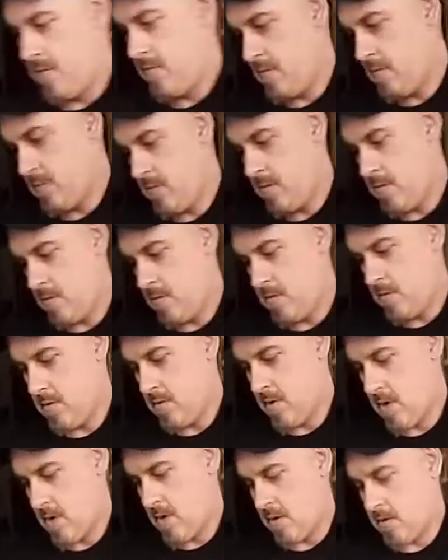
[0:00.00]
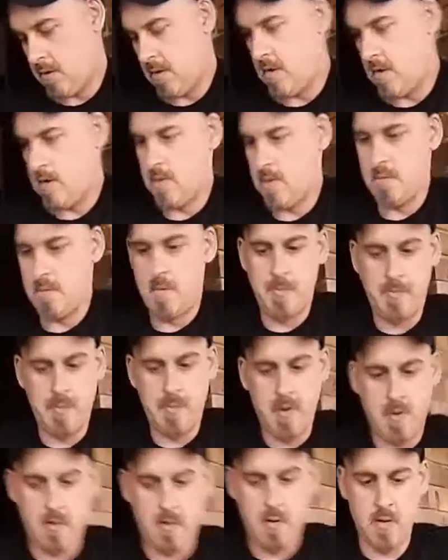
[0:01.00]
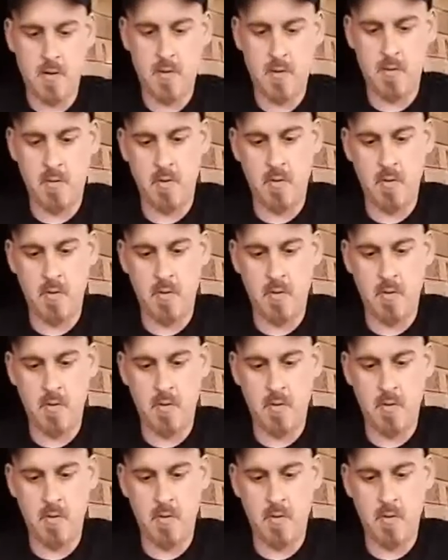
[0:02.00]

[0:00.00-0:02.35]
I'll lay them up there in a group like